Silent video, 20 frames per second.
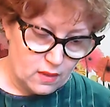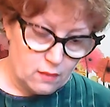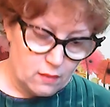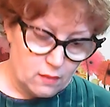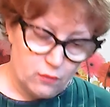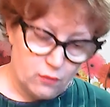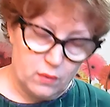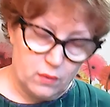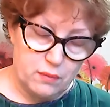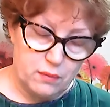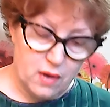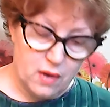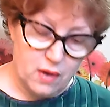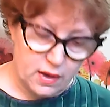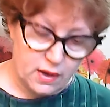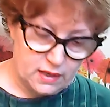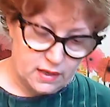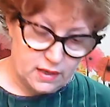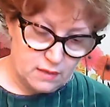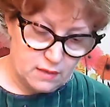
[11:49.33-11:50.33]
When Pa
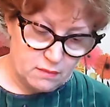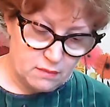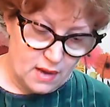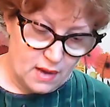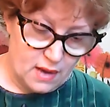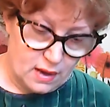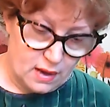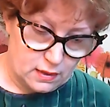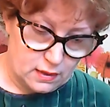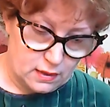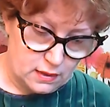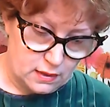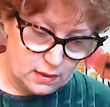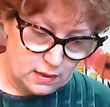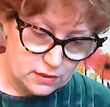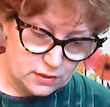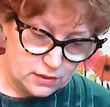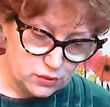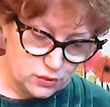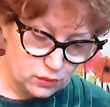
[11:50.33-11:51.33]
came back,
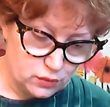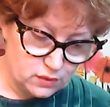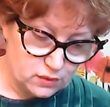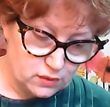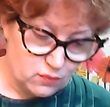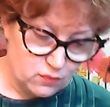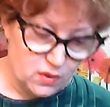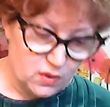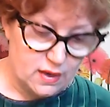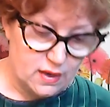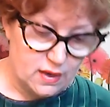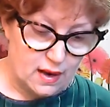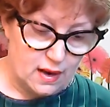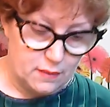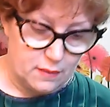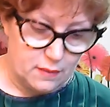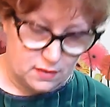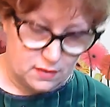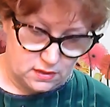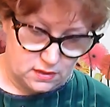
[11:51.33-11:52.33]
he told them what
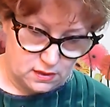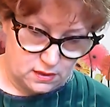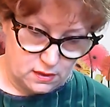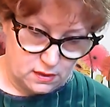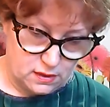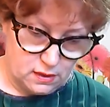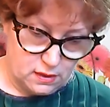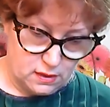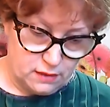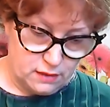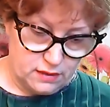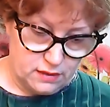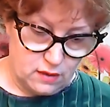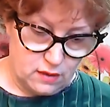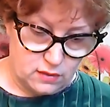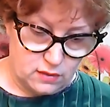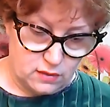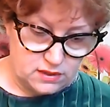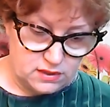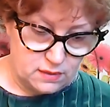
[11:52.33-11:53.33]
happened. There
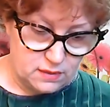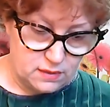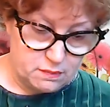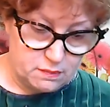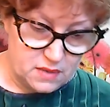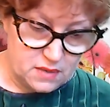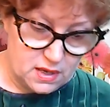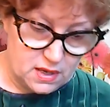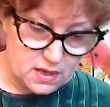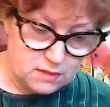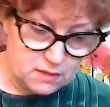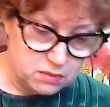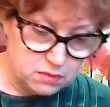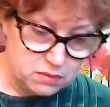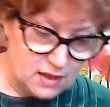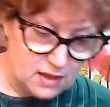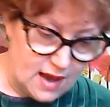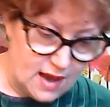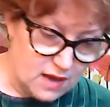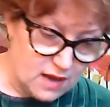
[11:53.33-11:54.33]
was a big
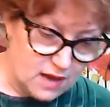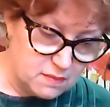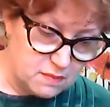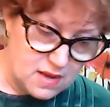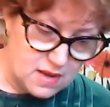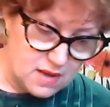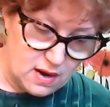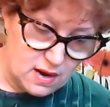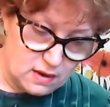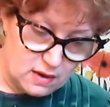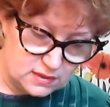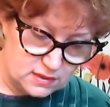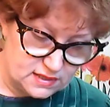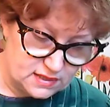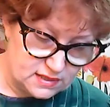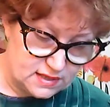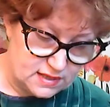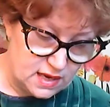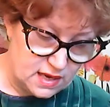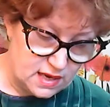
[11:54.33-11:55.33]
black bear
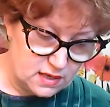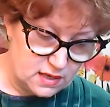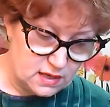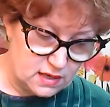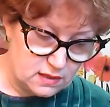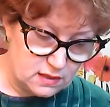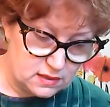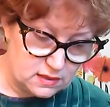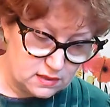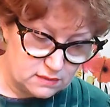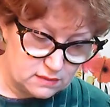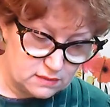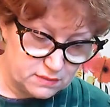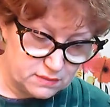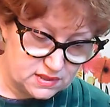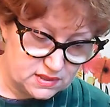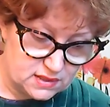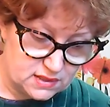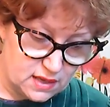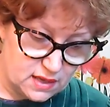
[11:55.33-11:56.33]
standing
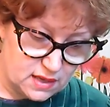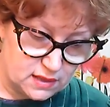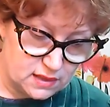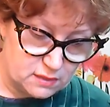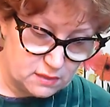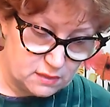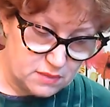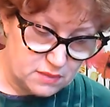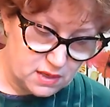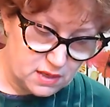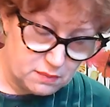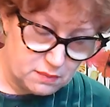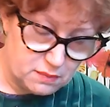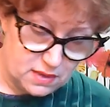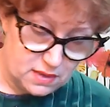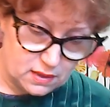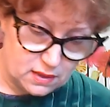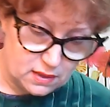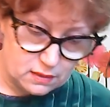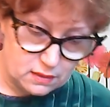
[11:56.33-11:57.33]
beside the pig
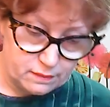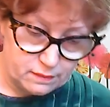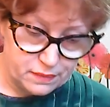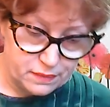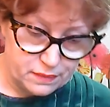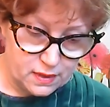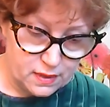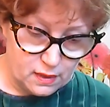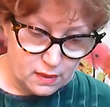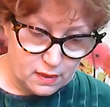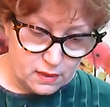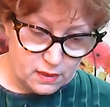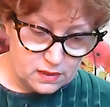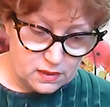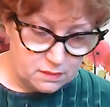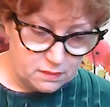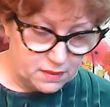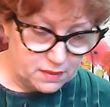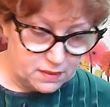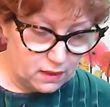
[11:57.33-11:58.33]
pen.
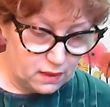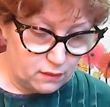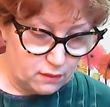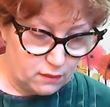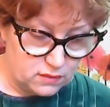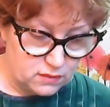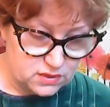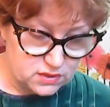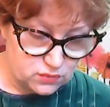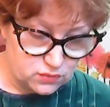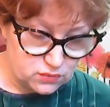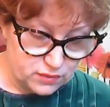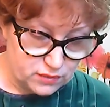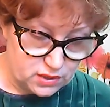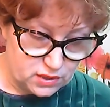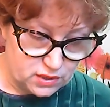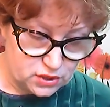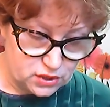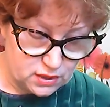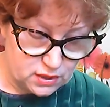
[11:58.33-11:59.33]
The bear was
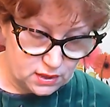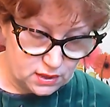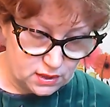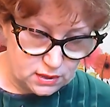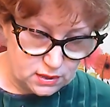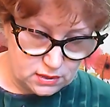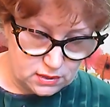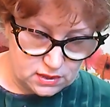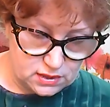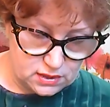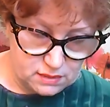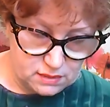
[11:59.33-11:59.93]
reaching into the